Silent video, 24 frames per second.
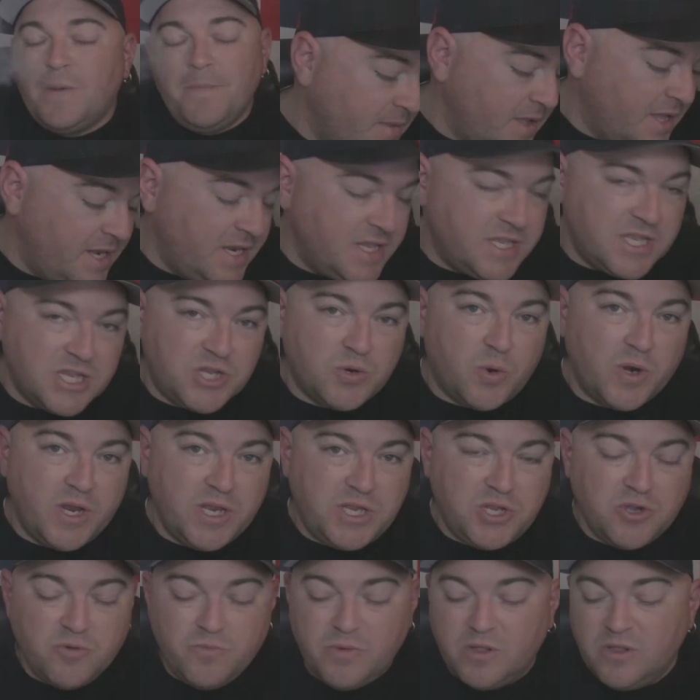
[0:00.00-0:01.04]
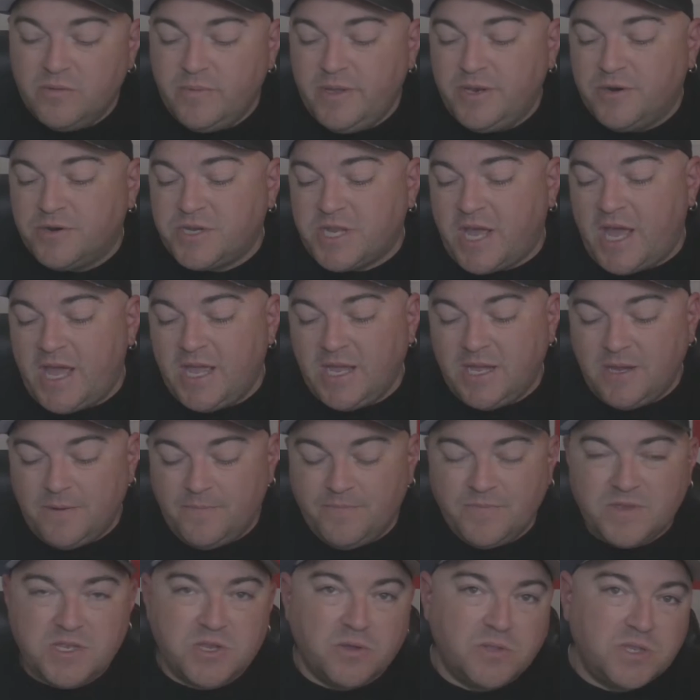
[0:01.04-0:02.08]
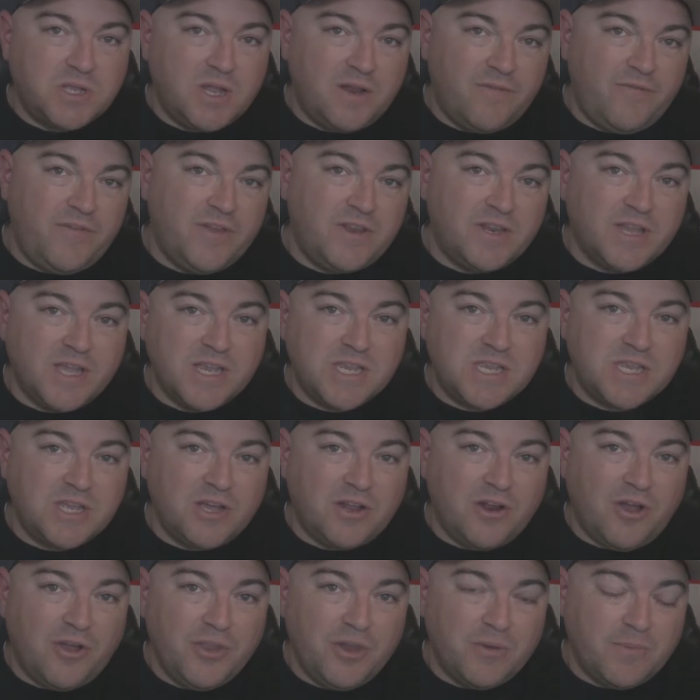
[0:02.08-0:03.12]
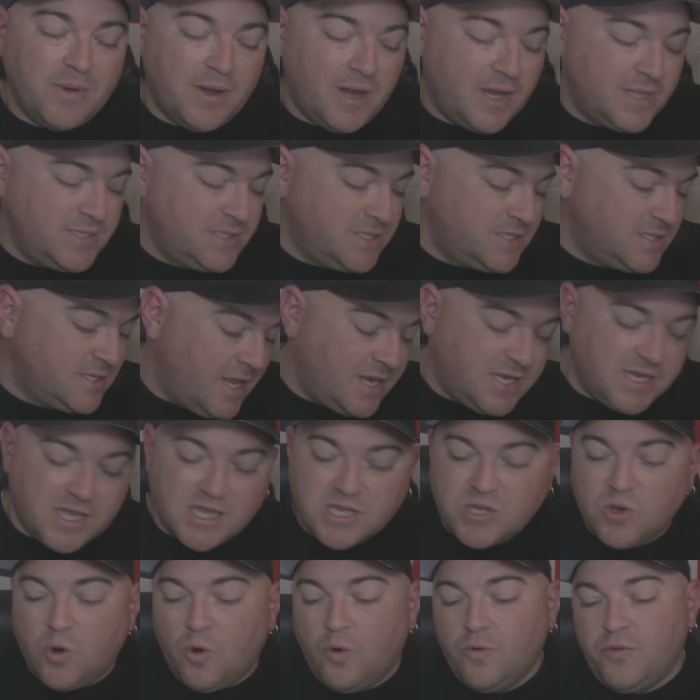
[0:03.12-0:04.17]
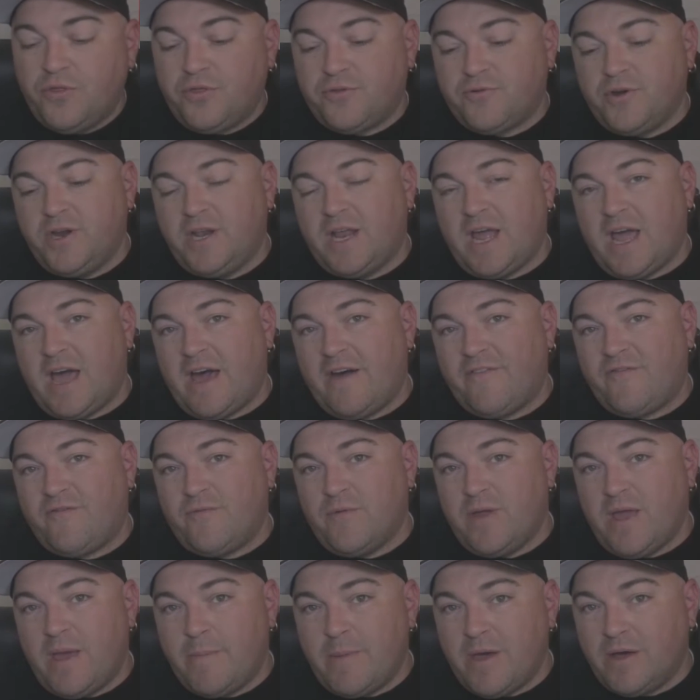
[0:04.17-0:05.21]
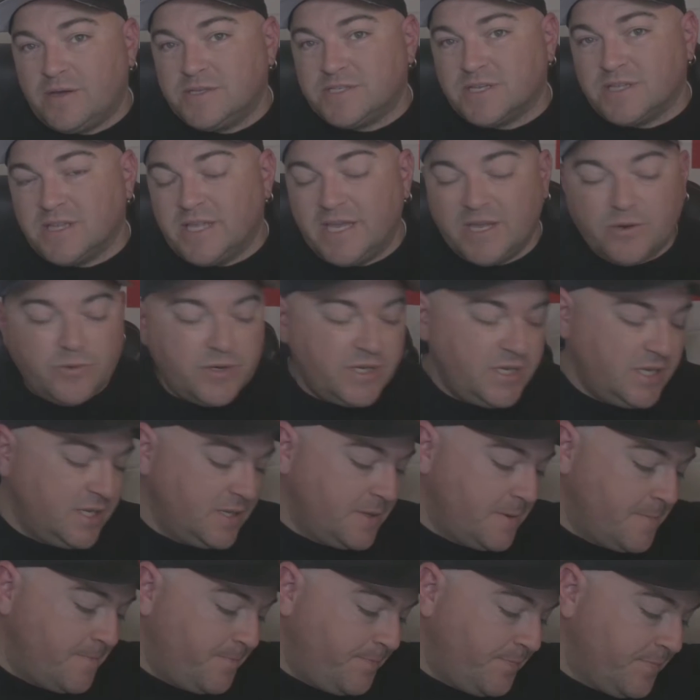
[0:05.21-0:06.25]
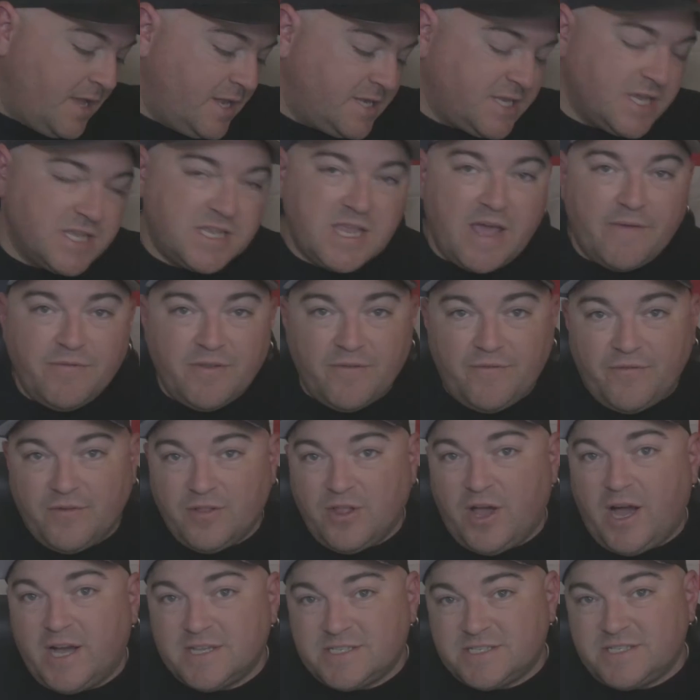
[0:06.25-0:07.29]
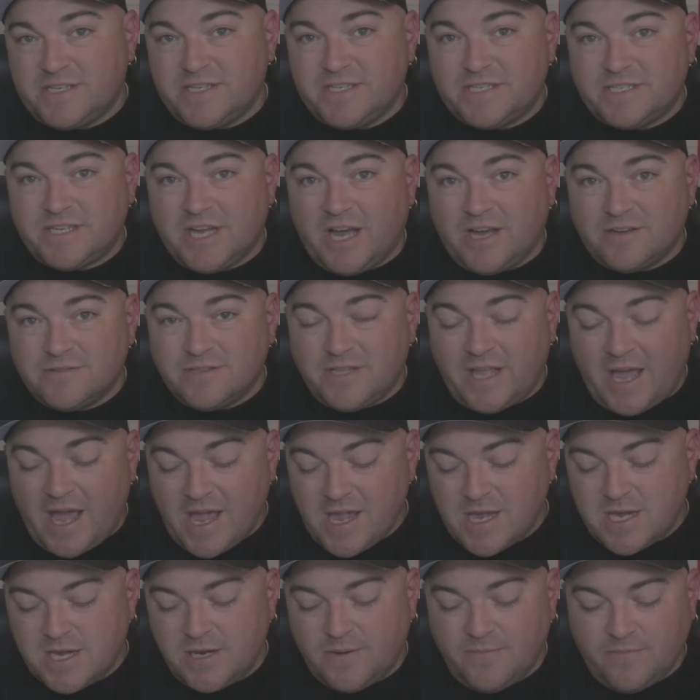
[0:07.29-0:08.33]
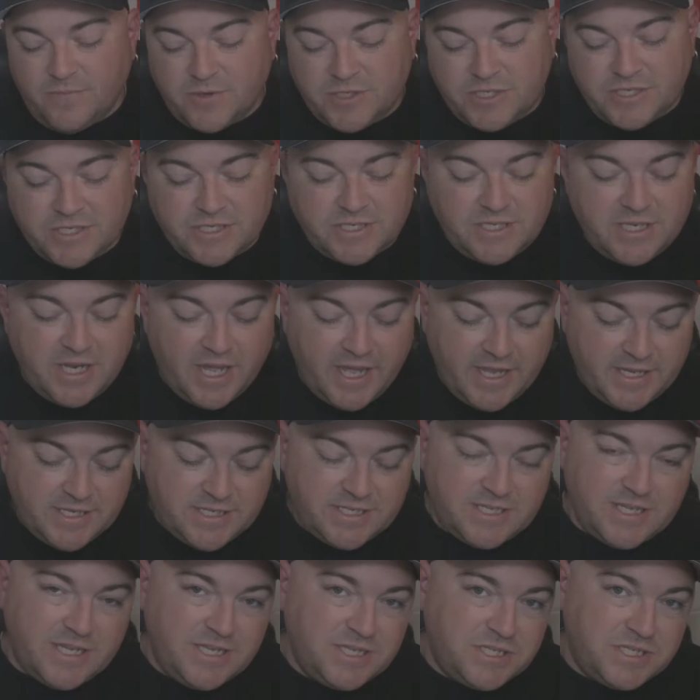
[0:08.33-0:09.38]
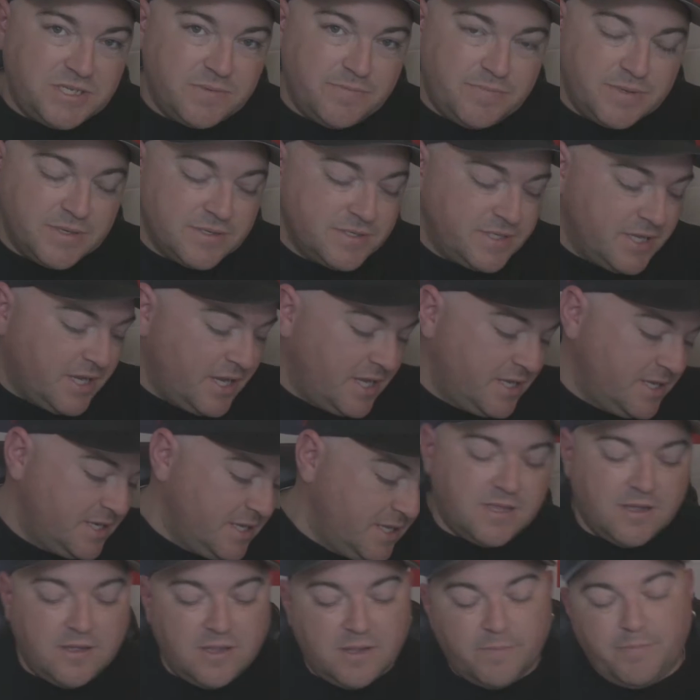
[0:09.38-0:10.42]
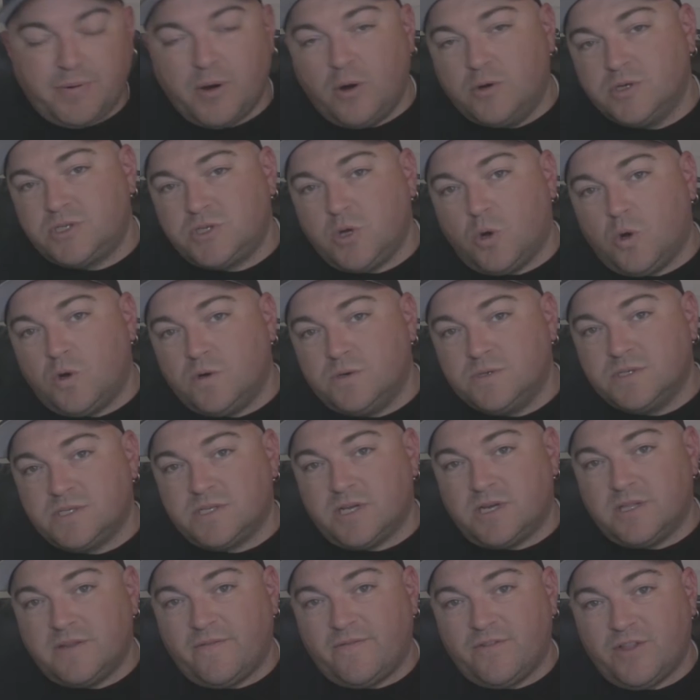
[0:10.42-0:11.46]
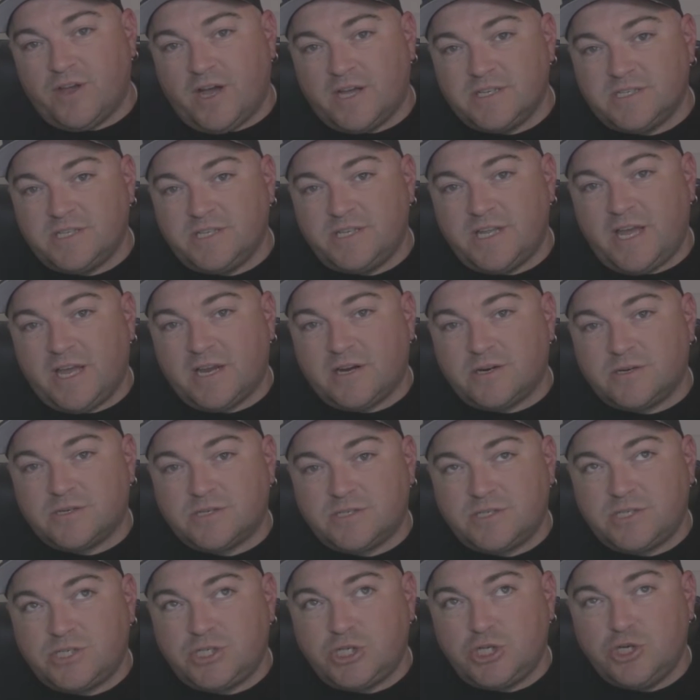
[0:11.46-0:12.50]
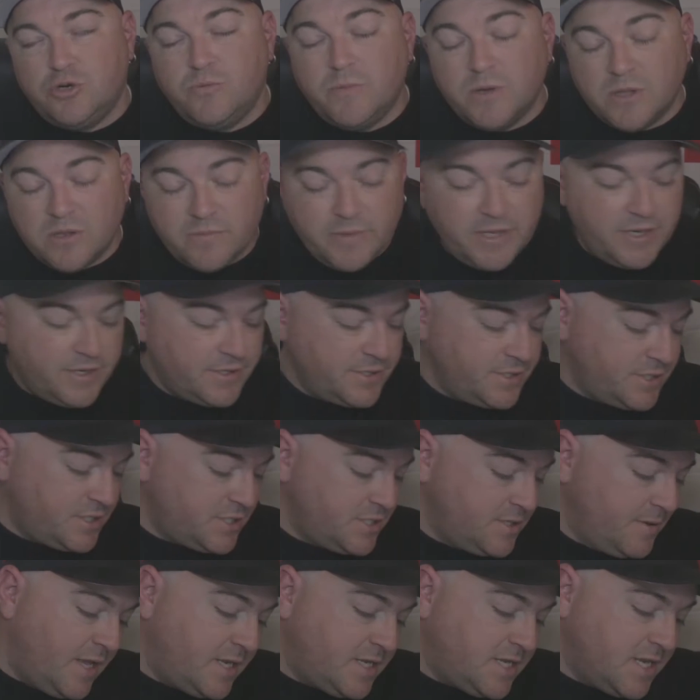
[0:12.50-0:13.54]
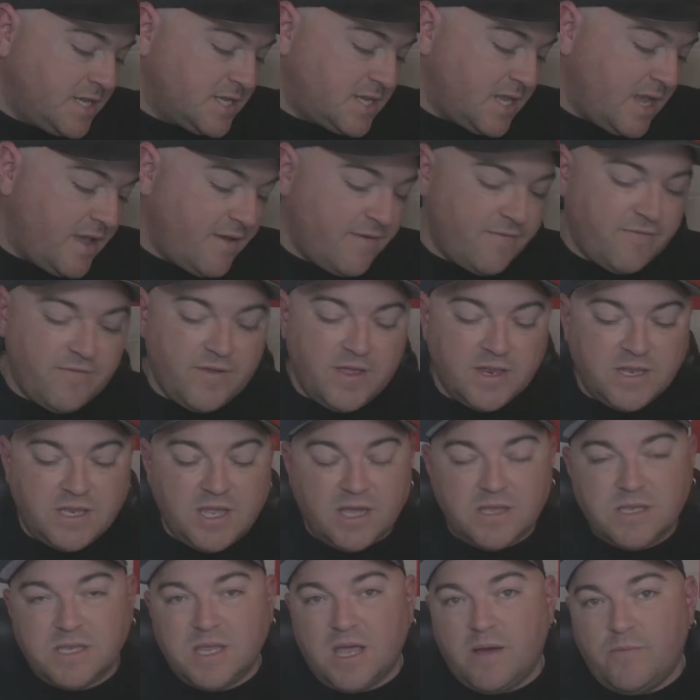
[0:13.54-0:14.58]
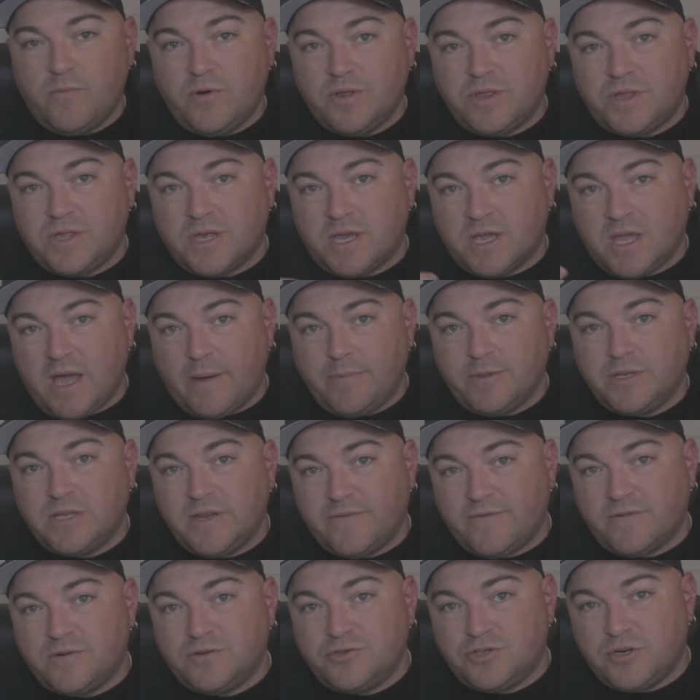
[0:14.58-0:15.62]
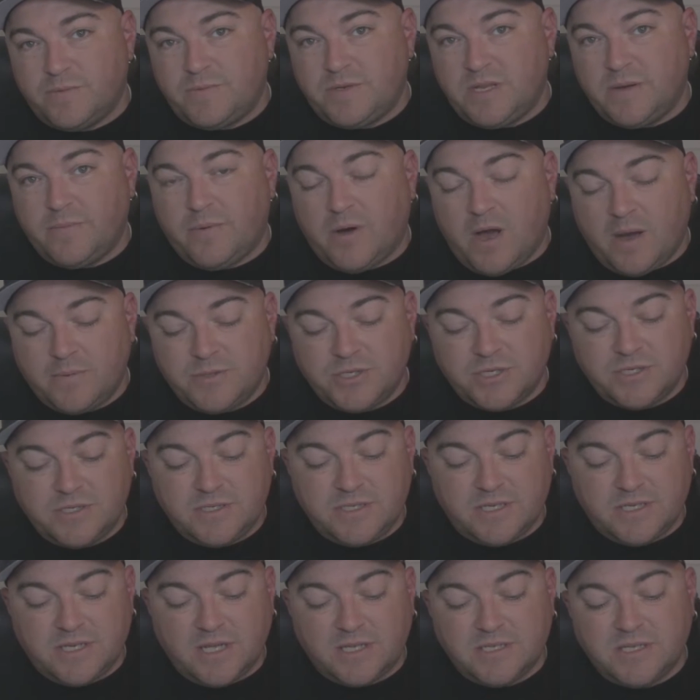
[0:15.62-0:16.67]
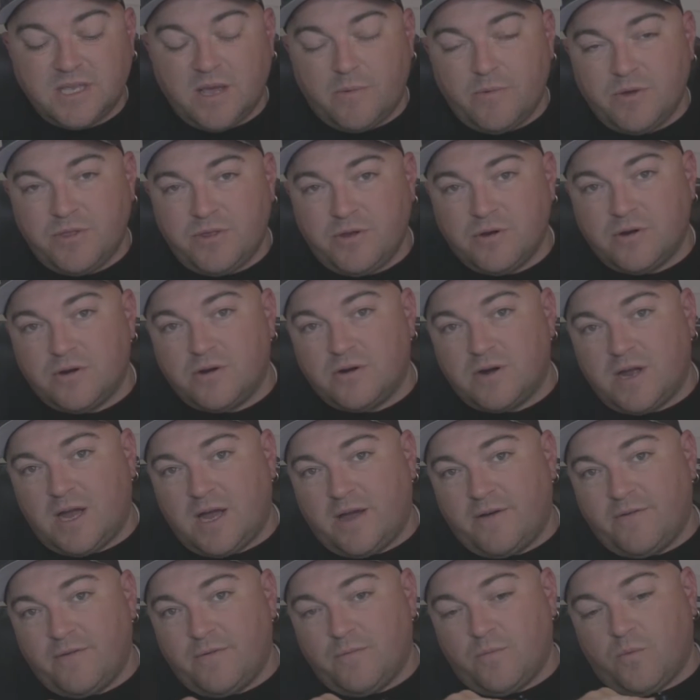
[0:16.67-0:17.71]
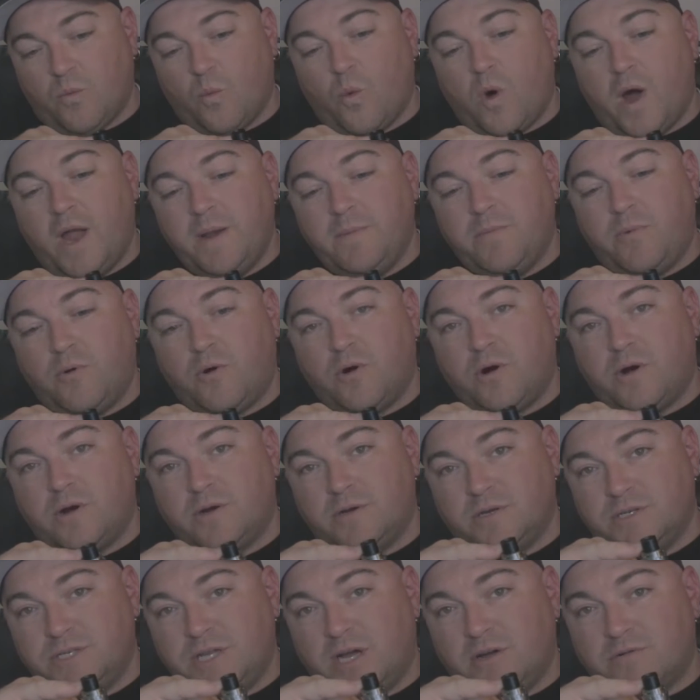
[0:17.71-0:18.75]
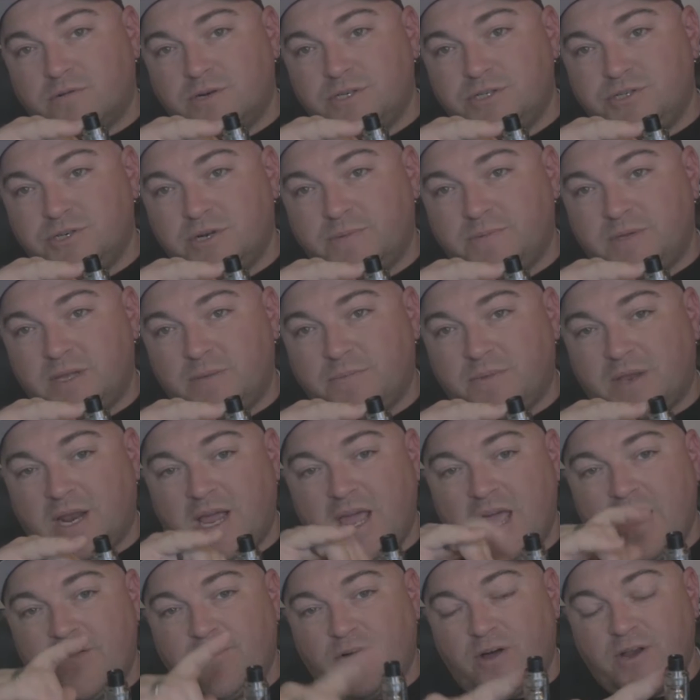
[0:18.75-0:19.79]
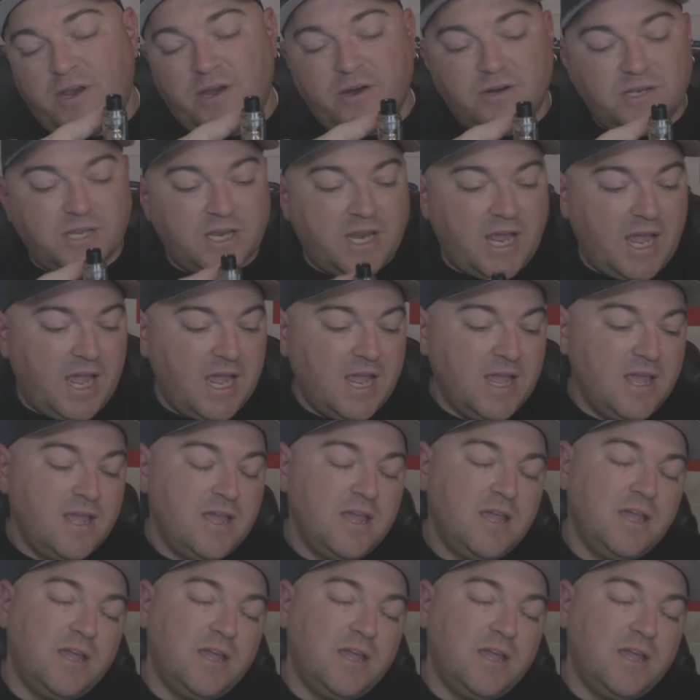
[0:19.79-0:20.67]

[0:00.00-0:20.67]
It is a 22 millimeter tank, so it's going to fit nicely on all your mods. It does hold 3.5 mLs of liquid. It does have the Velocity style deck, which is nice, easy to build on. The post holes on the Velocity deck are 2 millimeters. It does come with a couple of different drip tip options. It does come with your wide bore Delrin drip tip that I have on here today.